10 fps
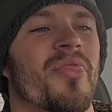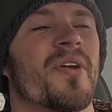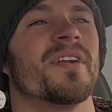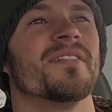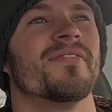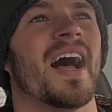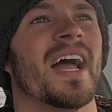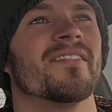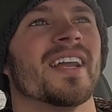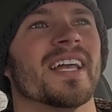
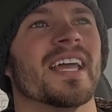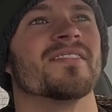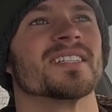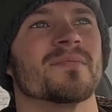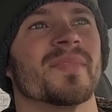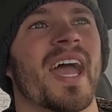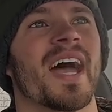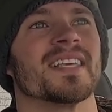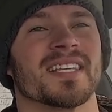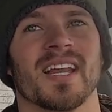35 and I gave it some
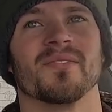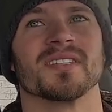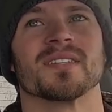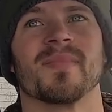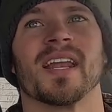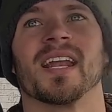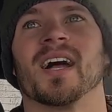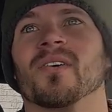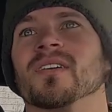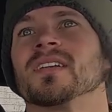gas and I was spinning
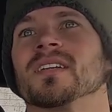out.